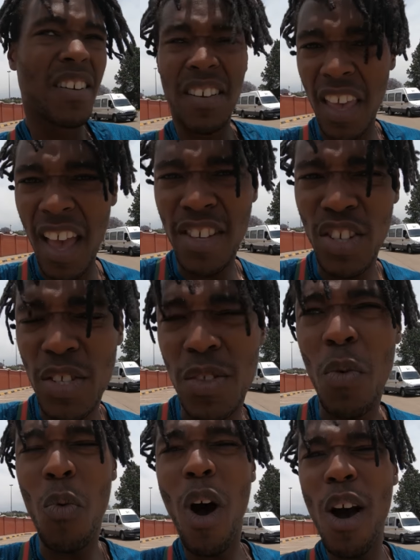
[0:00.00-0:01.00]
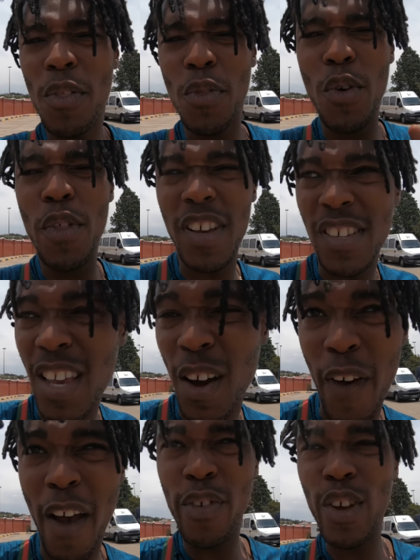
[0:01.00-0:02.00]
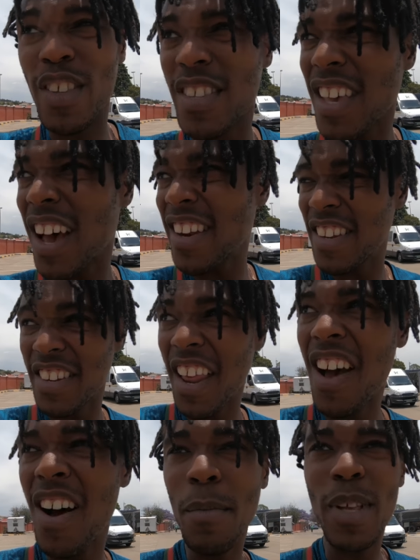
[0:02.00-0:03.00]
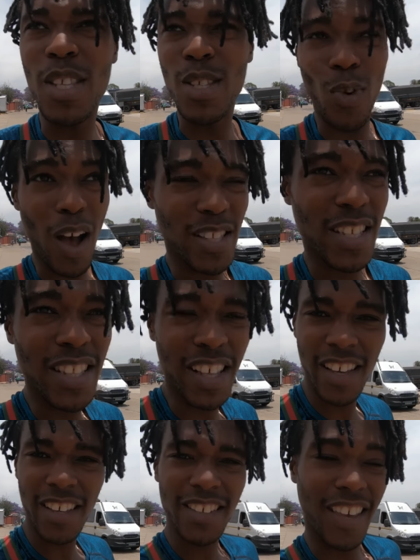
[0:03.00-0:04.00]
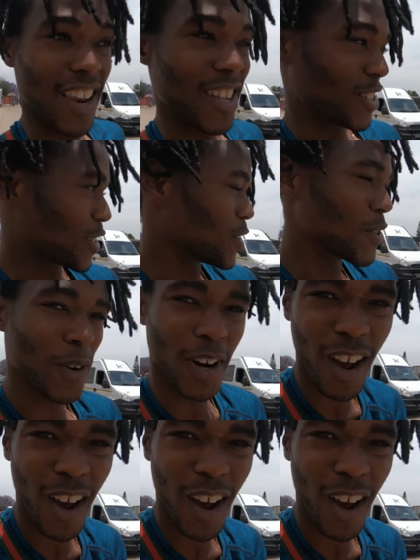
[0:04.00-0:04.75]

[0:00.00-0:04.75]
Okay, just walked through the South African side, and now I'm in Swaziland. Gotta do what I